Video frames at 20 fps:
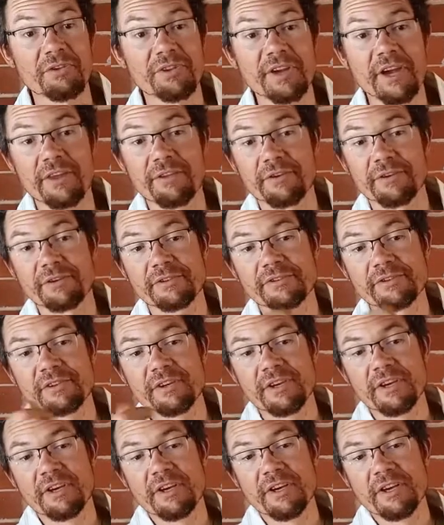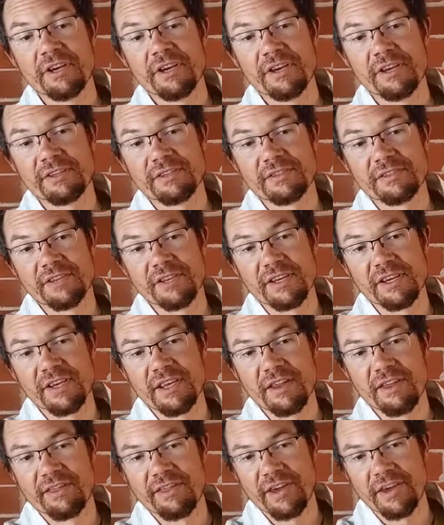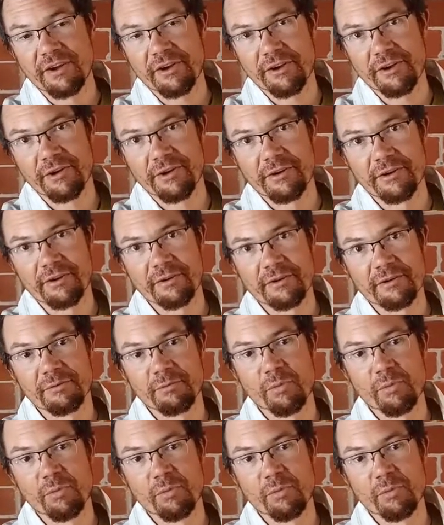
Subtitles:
the others, is the thicker,